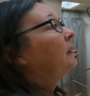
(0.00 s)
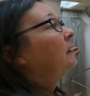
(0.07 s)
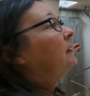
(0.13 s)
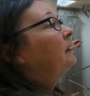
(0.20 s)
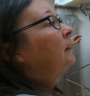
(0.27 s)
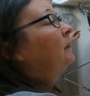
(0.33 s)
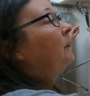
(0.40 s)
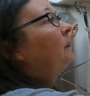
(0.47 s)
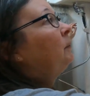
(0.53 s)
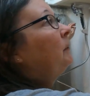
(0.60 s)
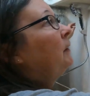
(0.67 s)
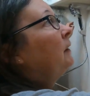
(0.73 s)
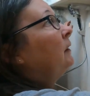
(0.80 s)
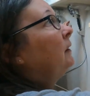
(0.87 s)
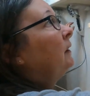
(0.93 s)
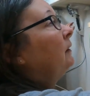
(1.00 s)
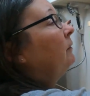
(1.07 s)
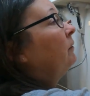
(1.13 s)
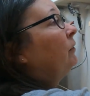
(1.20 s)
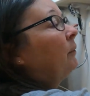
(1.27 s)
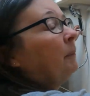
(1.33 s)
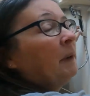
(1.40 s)
So
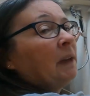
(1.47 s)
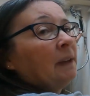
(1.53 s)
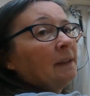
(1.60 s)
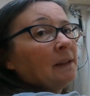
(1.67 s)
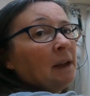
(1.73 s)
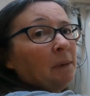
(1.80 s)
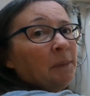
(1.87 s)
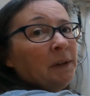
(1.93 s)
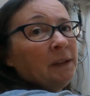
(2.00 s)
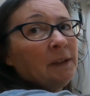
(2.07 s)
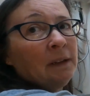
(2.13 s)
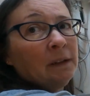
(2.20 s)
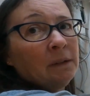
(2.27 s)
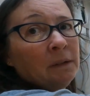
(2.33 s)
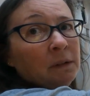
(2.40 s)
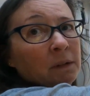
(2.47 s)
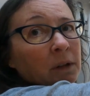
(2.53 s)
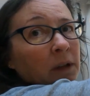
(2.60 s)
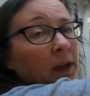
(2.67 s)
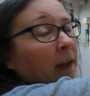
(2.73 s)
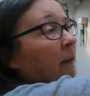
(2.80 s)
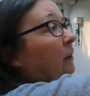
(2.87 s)
for me, it's not a big deal.
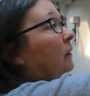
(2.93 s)
I